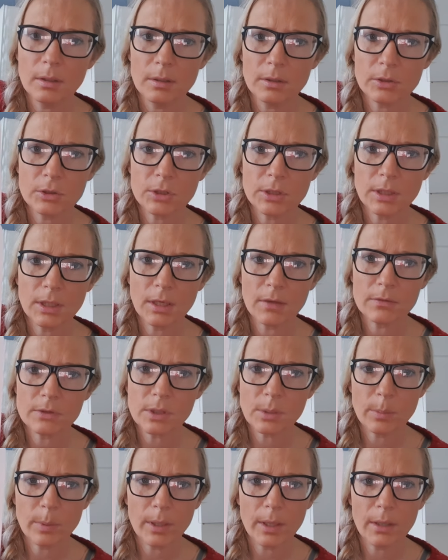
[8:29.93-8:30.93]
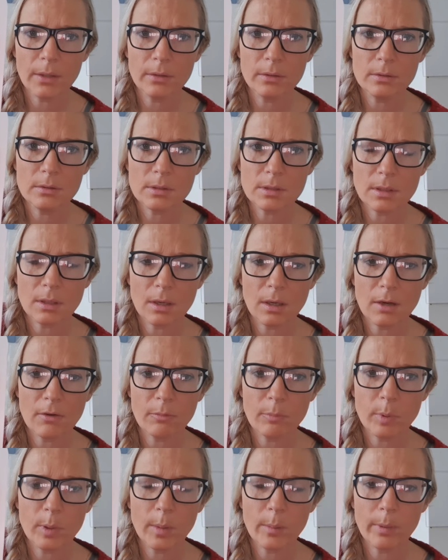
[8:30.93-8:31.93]
She loves her bows, and I
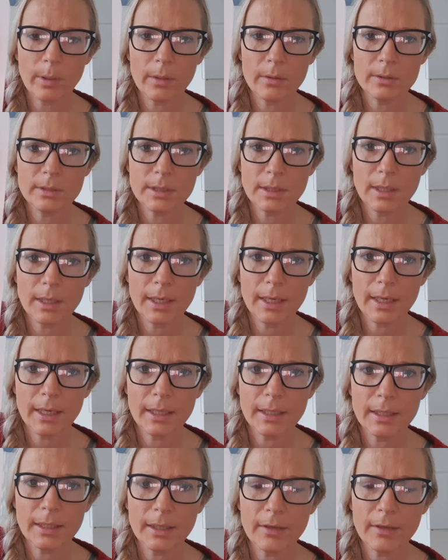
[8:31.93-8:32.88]
love putting bows in her hair.